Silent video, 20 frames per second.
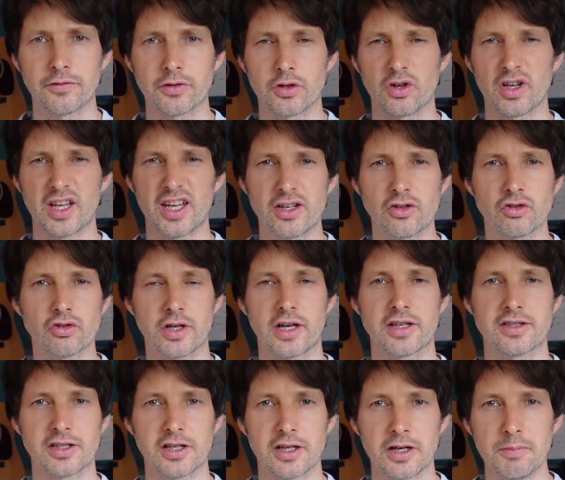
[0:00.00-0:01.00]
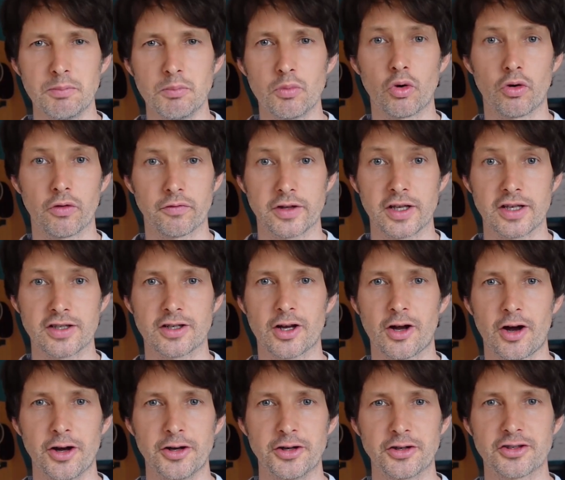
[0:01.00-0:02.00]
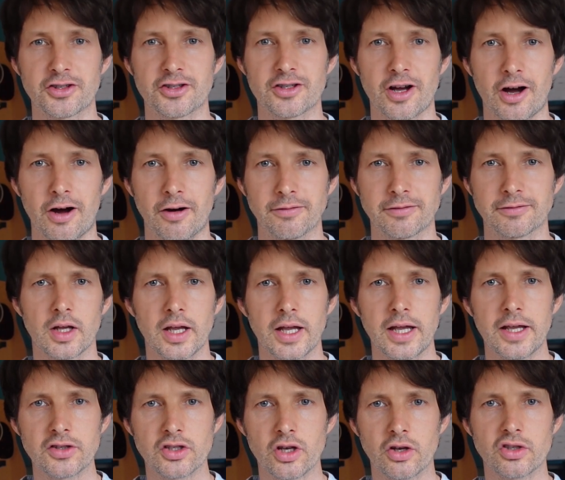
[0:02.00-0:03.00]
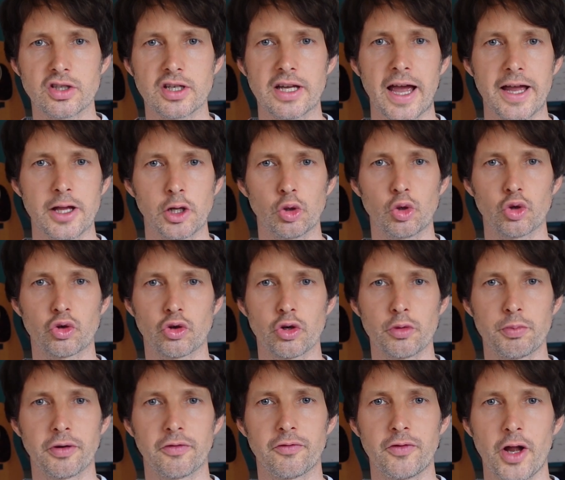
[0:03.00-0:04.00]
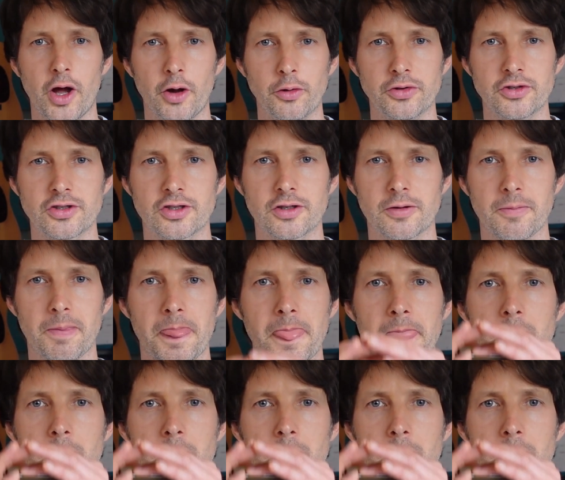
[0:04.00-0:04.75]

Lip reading: if you're interested in more of this kind of stuff. Here's our scale or group of notes.